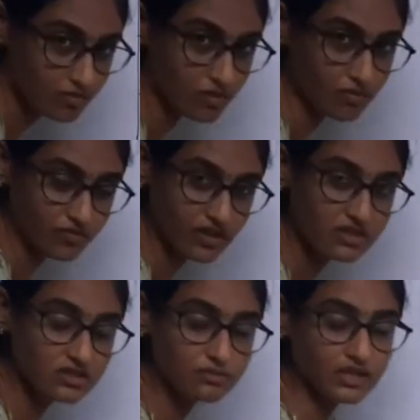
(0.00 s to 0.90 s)
move. That
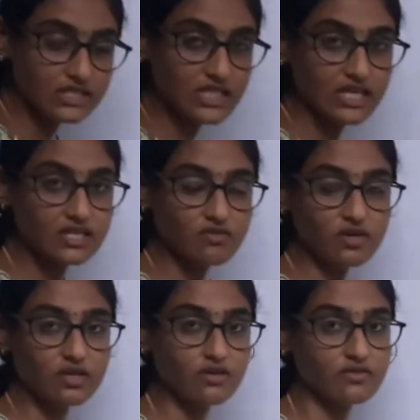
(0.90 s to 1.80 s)
is basically the
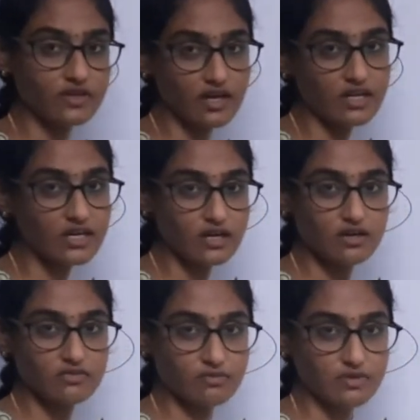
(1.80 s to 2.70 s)
working of any kind
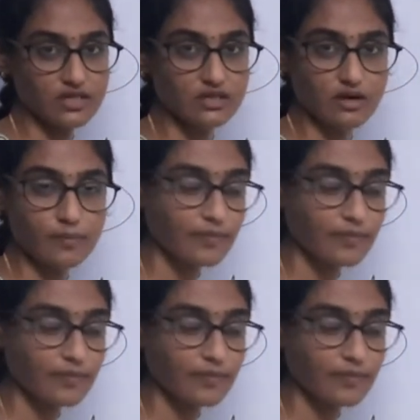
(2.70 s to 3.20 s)
of a meter.